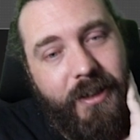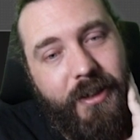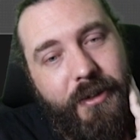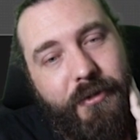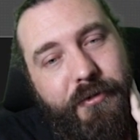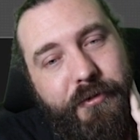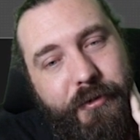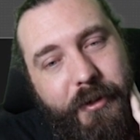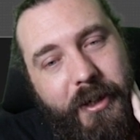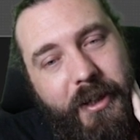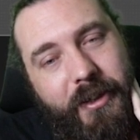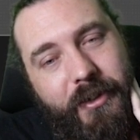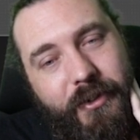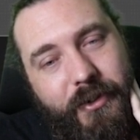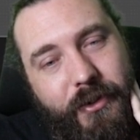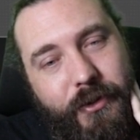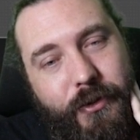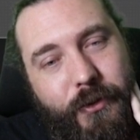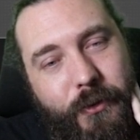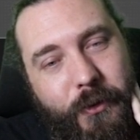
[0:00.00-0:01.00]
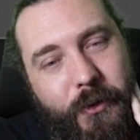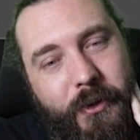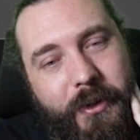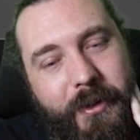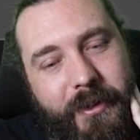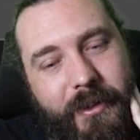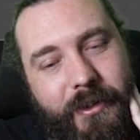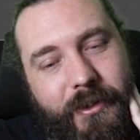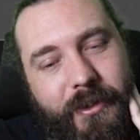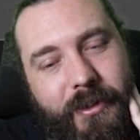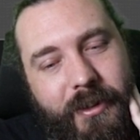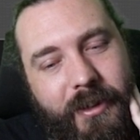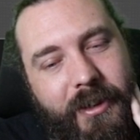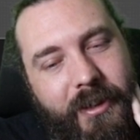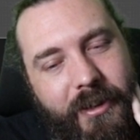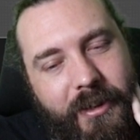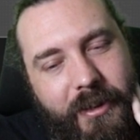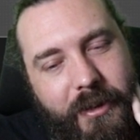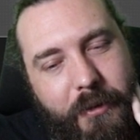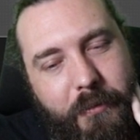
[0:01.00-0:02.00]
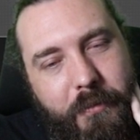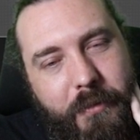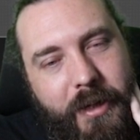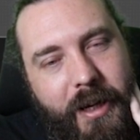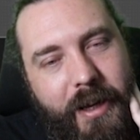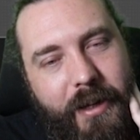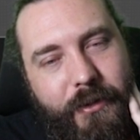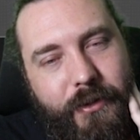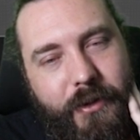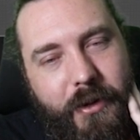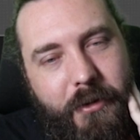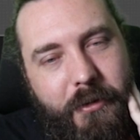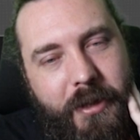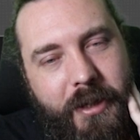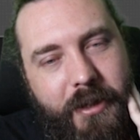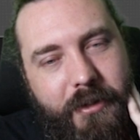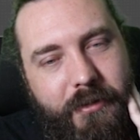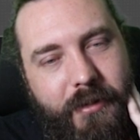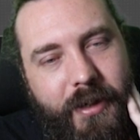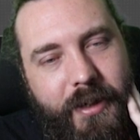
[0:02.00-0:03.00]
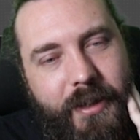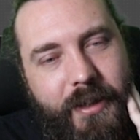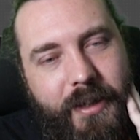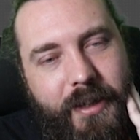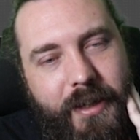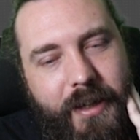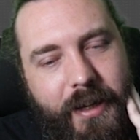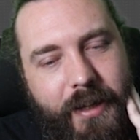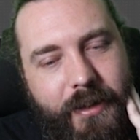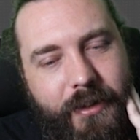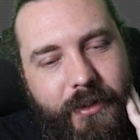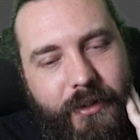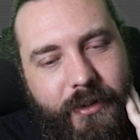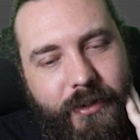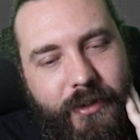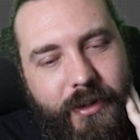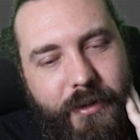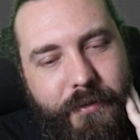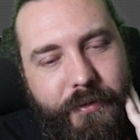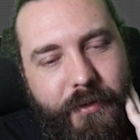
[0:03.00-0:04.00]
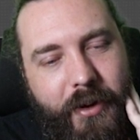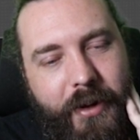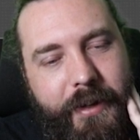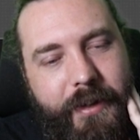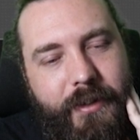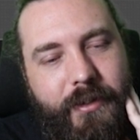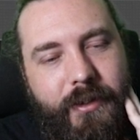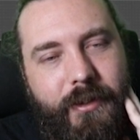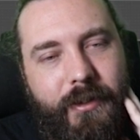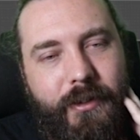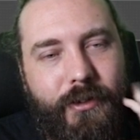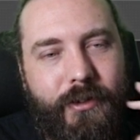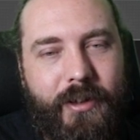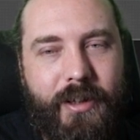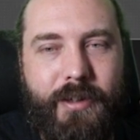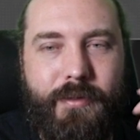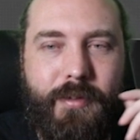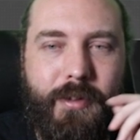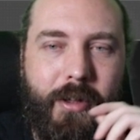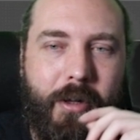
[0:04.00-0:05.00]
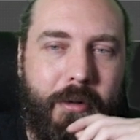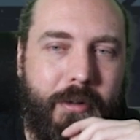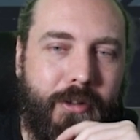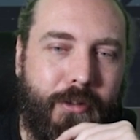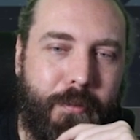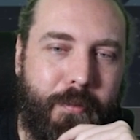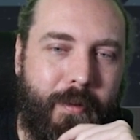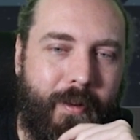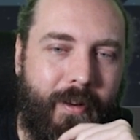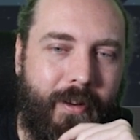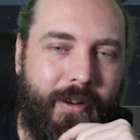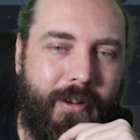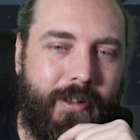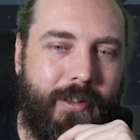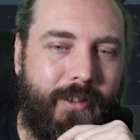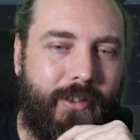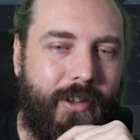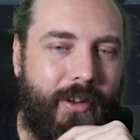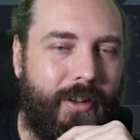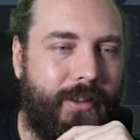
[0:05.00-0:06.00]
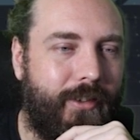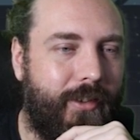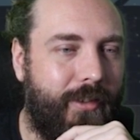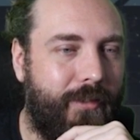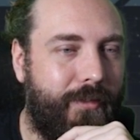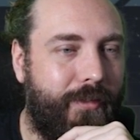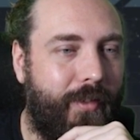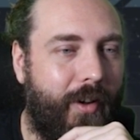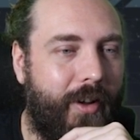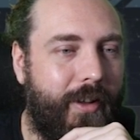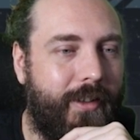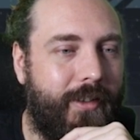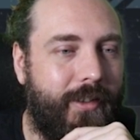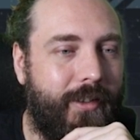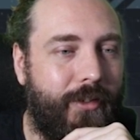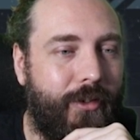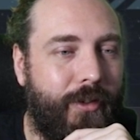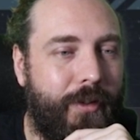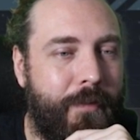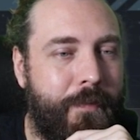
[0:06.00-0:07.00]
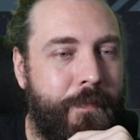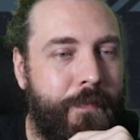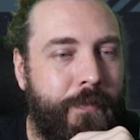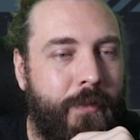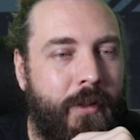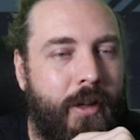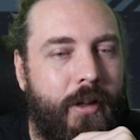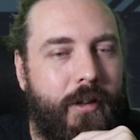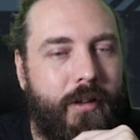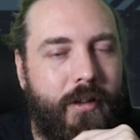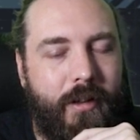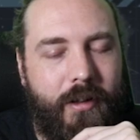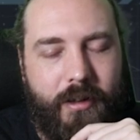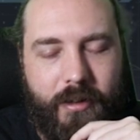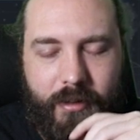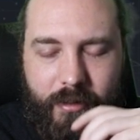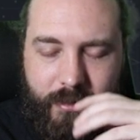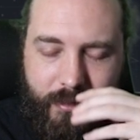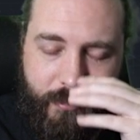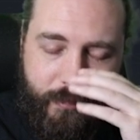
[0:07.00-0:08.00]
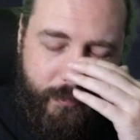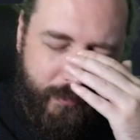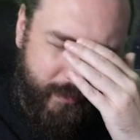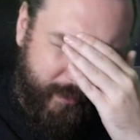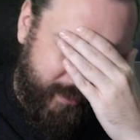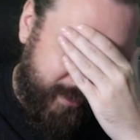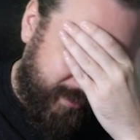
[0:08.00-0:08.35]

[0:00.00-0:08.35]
Frigates, destroyers, but it has no hit rate against the fighters, even though it's prioritizing fighters. Oh,